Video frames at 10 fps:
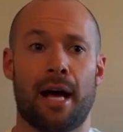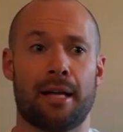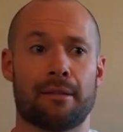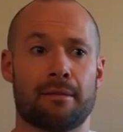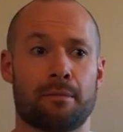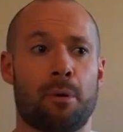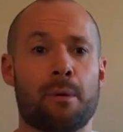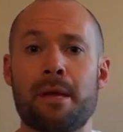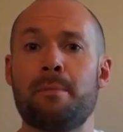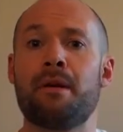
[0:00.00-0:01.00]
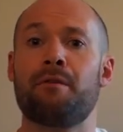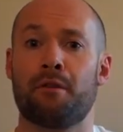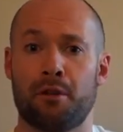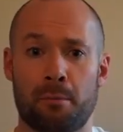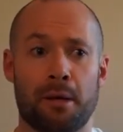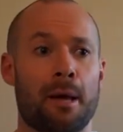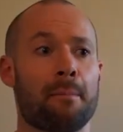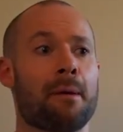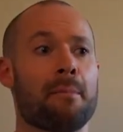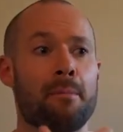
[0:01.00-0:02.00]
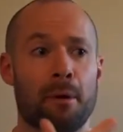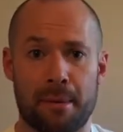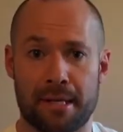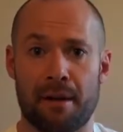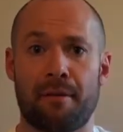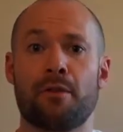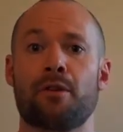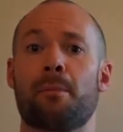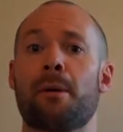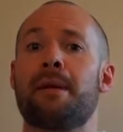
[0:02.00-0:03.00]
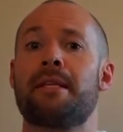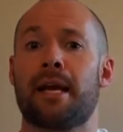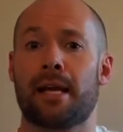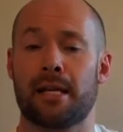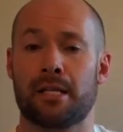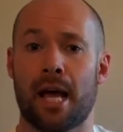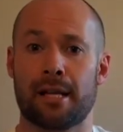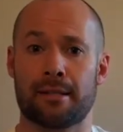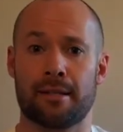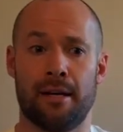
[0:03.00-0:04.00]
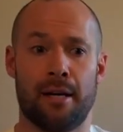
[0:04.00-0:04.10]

And by me being vulnerable and by me putting myself out there and by me taking a chance,